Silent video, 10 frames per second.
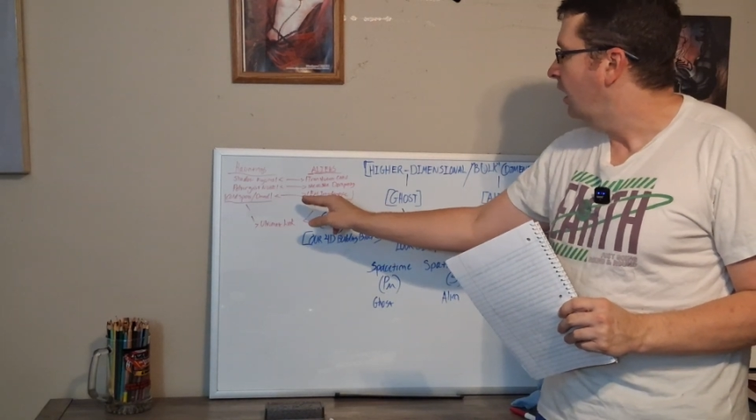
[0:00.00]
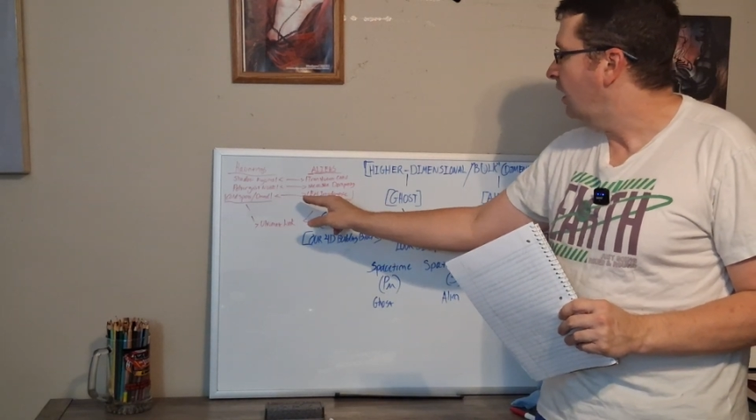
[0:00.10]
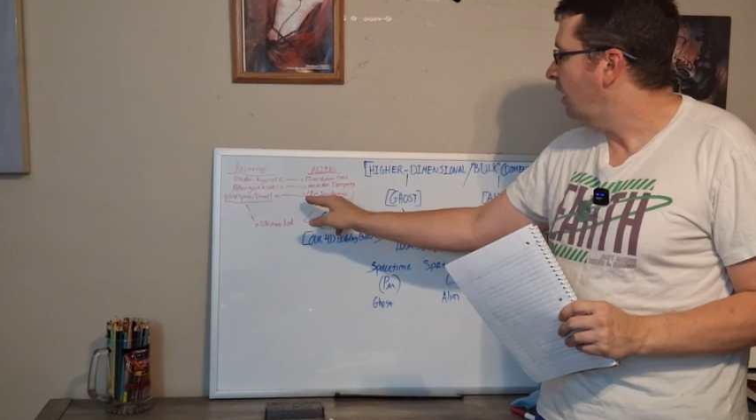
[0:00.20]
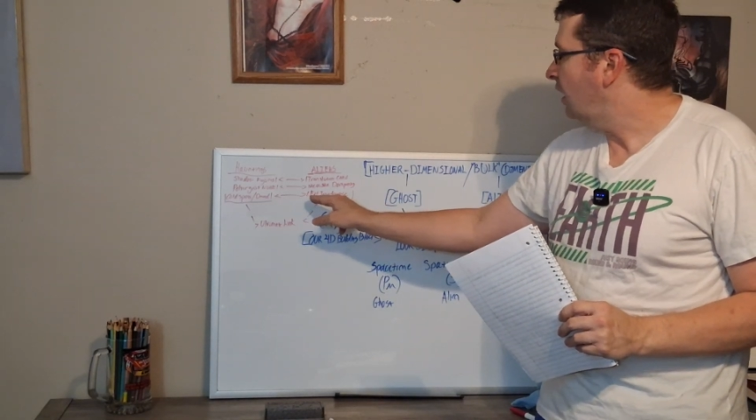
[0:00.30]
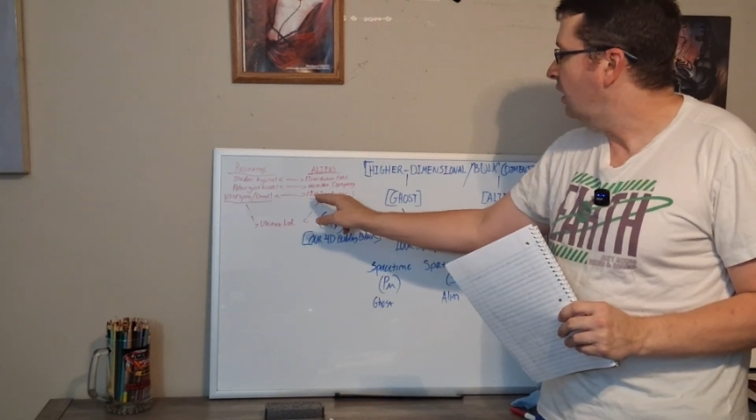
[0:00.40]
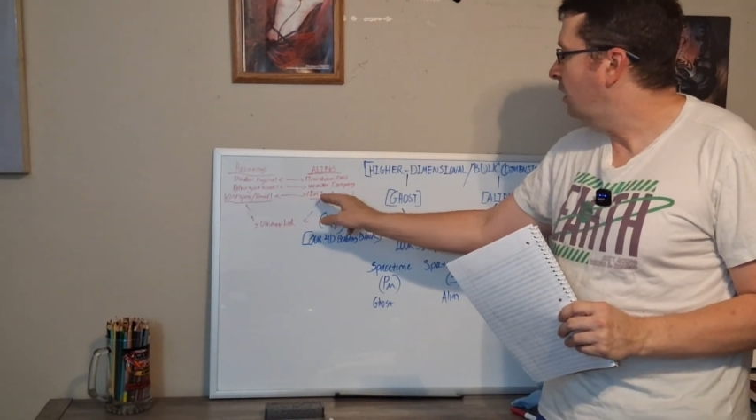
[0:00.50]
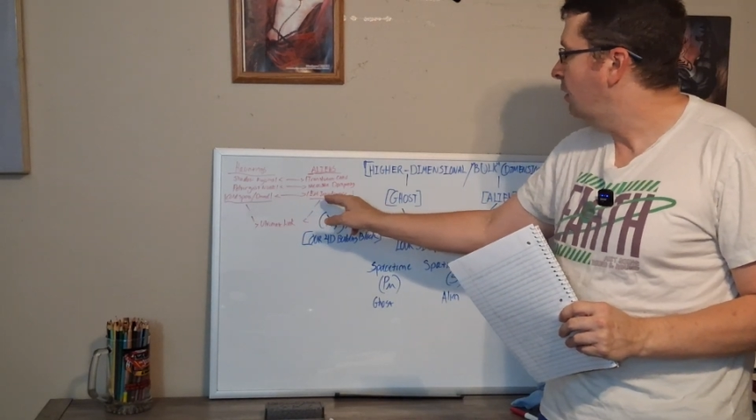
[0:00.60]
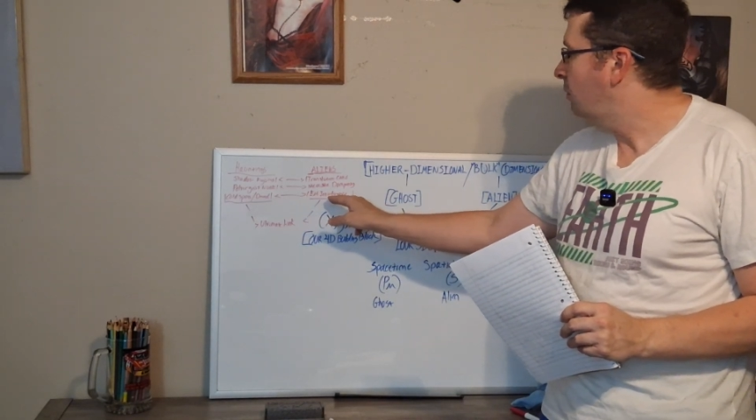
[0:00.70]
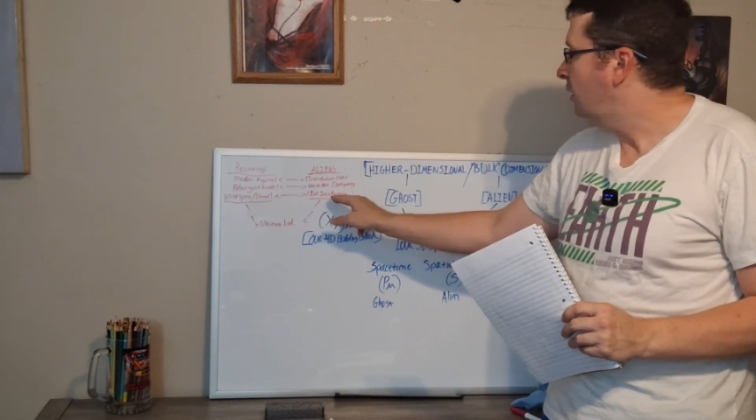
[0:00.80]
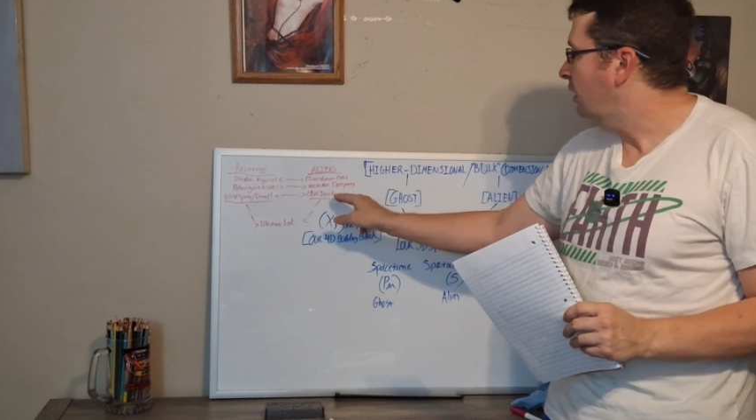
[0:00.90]
and
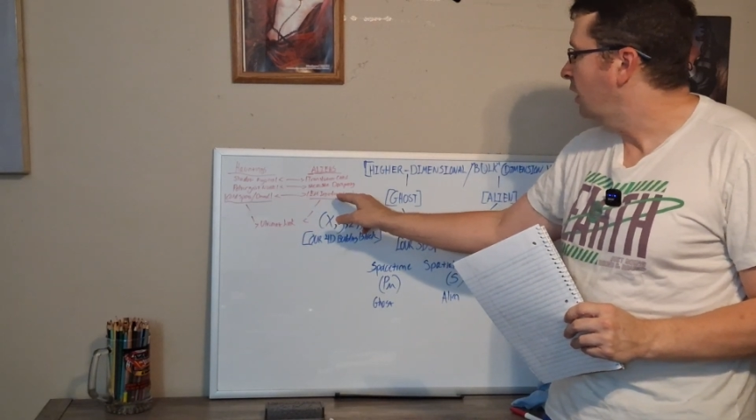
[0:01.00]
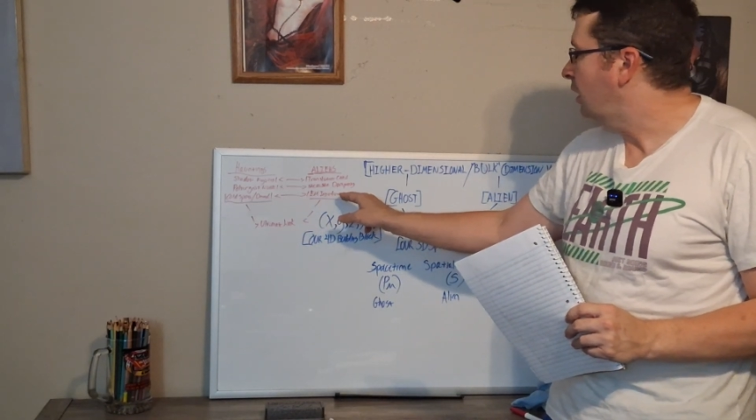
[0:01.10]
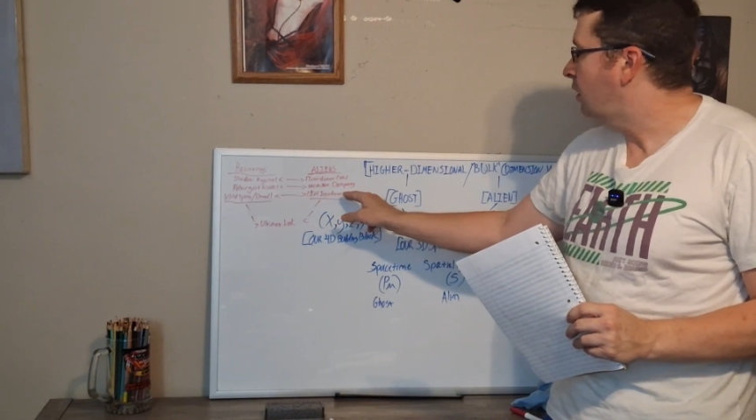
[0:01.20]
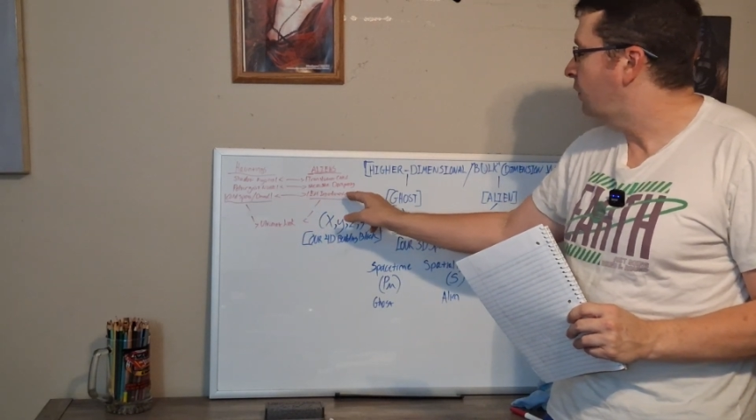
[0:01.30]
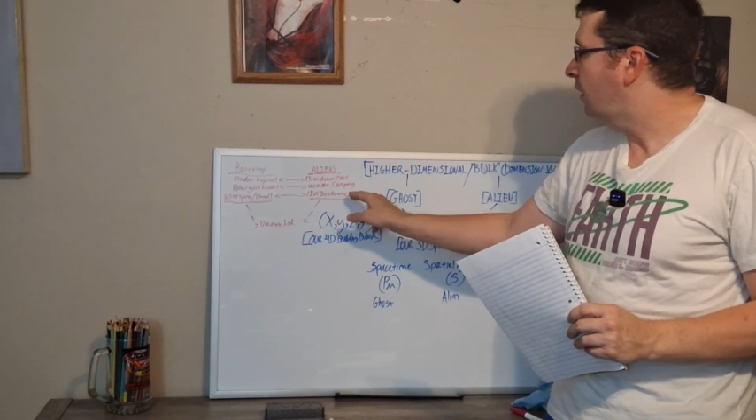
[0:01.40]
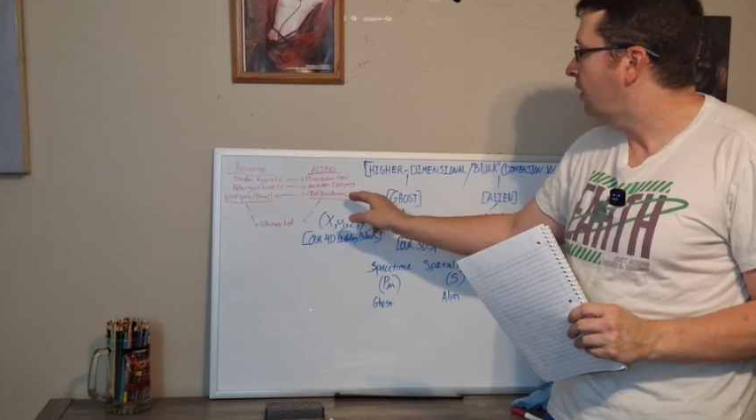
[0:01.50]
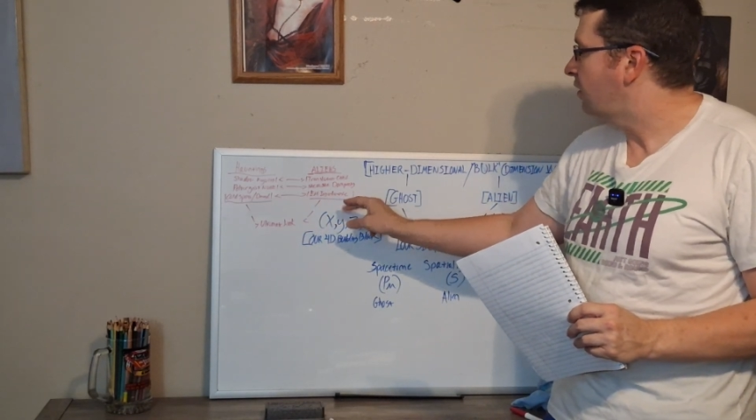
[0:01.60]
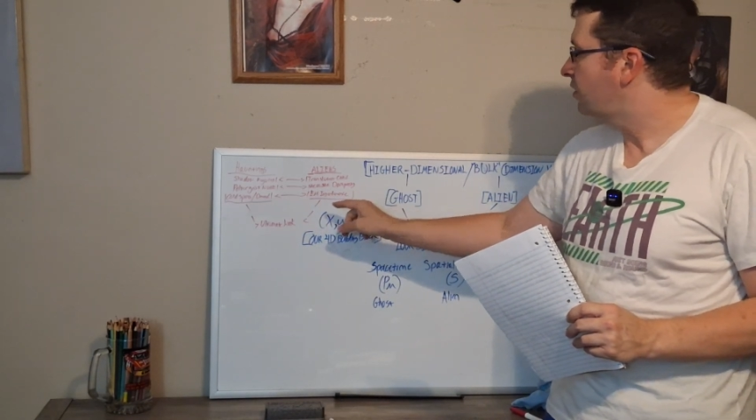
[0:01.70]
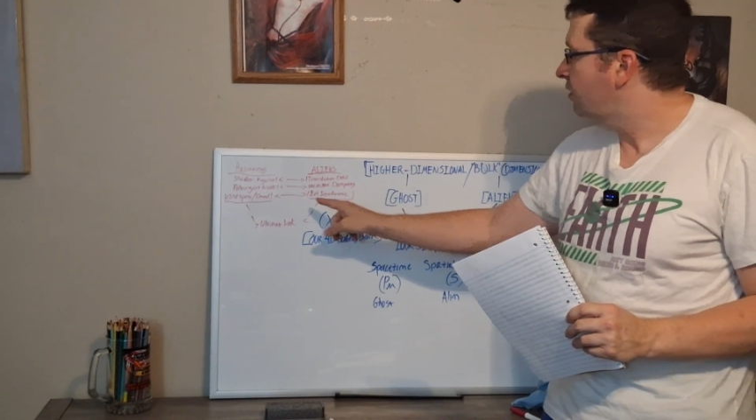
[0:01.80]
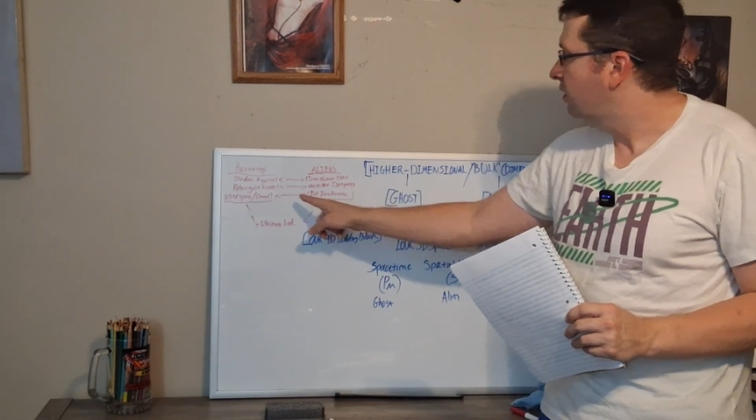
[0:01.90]
EM
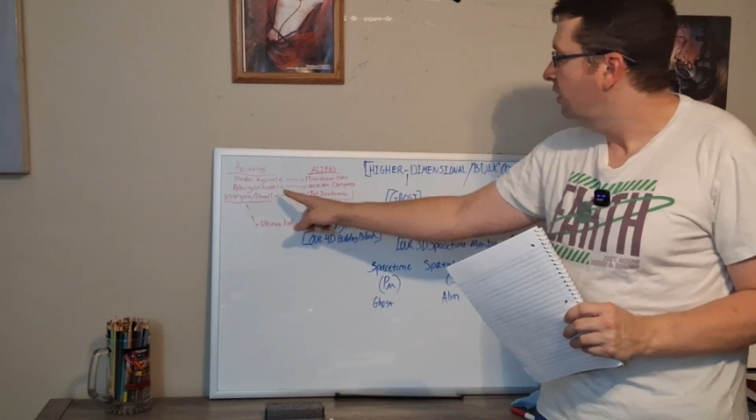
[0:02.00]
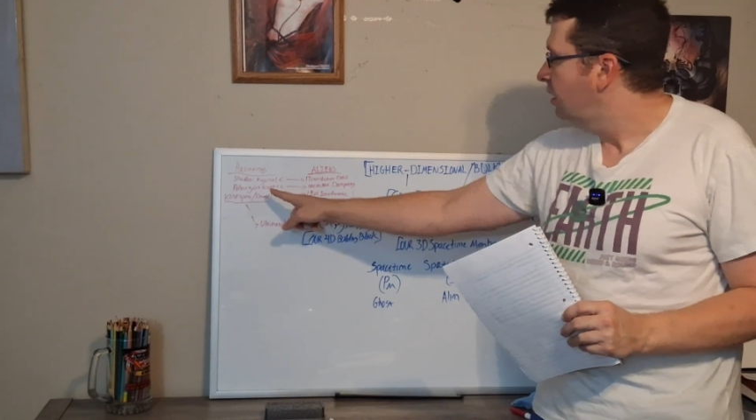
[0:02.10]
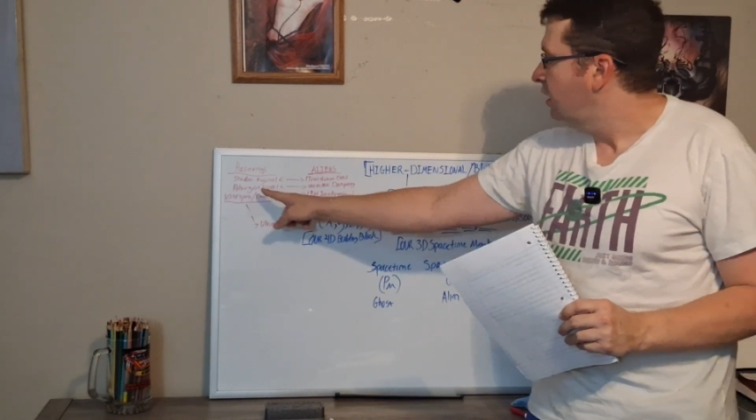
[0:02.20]
interference.